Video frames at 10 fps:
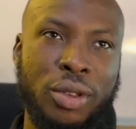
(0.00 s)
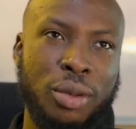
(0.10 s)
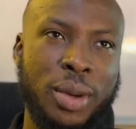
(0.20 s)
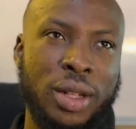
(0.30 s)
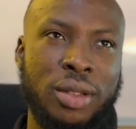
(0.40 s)

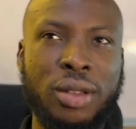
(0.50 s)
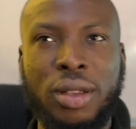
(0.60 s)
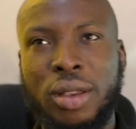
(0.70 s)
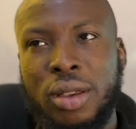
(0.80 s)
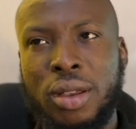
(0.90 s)
you might
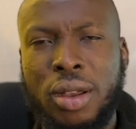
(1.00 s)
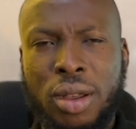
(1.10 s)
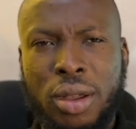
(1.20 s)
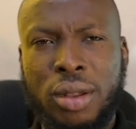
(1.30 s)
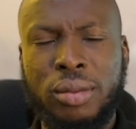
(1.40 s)
say,
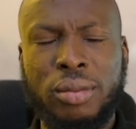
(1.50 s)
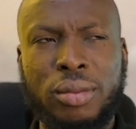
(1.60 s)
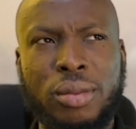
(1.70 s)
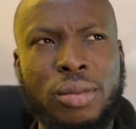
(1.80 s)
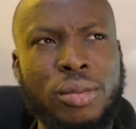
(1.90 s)

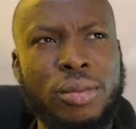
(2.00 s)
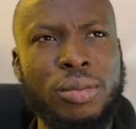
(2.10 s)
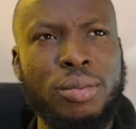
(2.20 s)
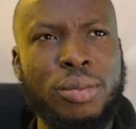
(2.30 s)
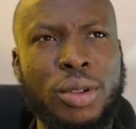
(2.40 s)

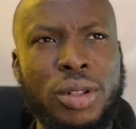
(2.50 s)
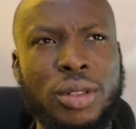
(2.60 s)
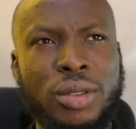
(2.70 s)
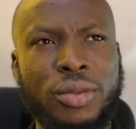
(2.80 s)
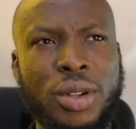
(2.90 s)
but it
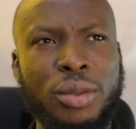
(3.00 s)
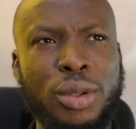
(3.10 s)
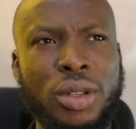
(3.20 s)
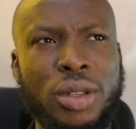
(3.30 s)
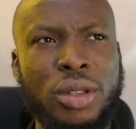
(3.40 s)
is
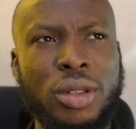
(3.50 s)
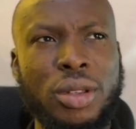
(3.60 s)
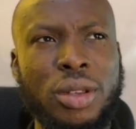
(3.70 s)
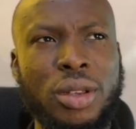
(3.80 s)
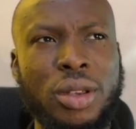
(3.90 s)

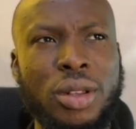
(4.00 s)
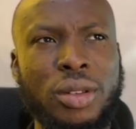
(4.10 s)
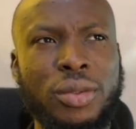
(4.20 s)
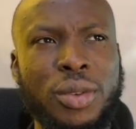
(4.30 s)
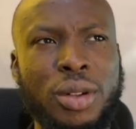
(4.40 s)

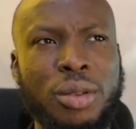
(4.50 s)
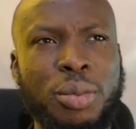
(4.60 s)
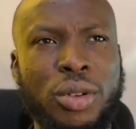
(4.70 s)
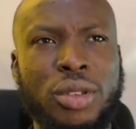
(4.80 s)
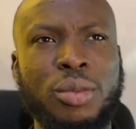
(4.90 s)
very
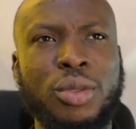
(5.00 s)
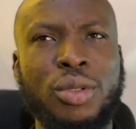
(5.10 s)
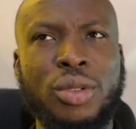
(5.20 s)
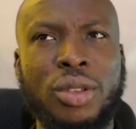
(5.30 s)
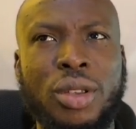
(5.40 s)
possible
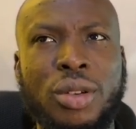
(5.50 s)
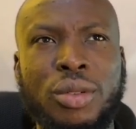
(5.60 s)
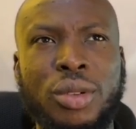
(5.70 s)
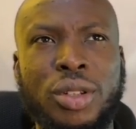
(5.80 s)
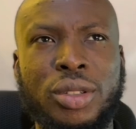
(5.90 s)
to scale
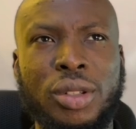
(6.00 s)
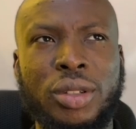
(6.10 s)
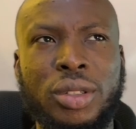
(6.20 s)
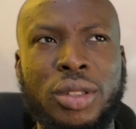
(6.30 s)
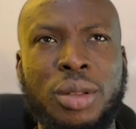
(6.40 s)
relational
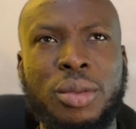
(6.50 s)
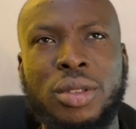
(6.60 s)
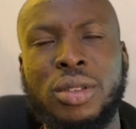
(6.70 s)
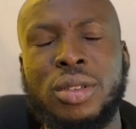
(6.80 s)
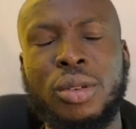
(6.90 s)

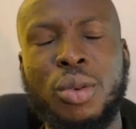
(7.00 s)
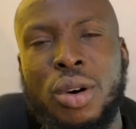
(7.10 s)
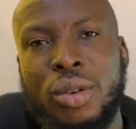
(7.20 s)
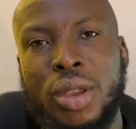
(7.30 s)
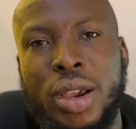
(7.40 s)
databases.
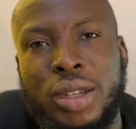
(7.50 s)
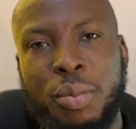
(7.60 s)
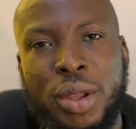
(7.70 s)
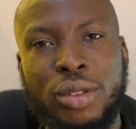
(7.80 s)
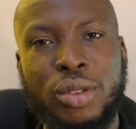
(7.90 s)
Well, yeah, it
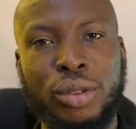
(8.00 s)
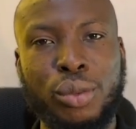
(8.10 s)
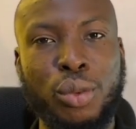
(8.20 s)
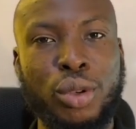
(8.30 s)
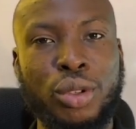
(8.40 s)
depends on
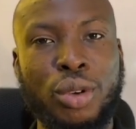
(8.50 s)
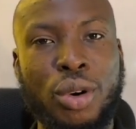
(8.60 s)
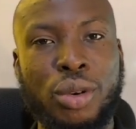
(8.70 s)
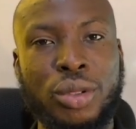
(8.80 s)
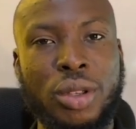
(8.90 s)
what you
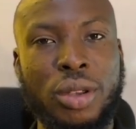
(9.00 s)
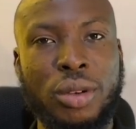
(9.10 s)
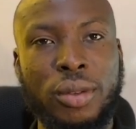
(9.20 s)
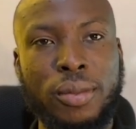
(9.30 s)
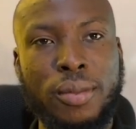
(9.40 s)
call scale.